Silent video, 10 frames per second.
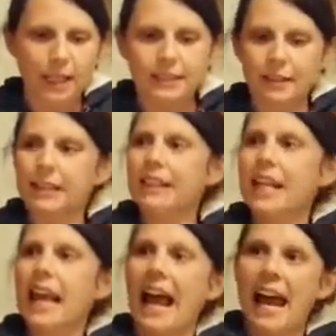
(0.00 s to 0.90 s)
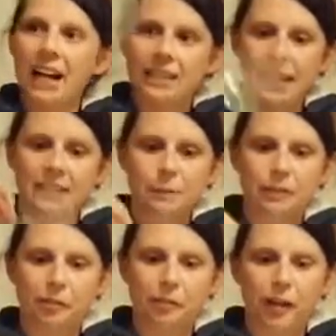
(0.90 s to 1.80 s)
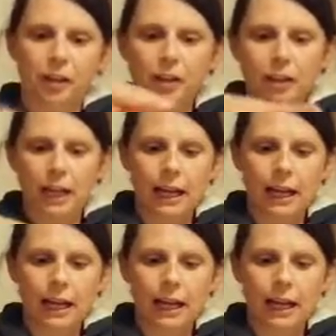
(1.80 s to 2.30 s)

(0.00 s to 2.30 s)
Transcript: So this is going to act as a bit of a funnel,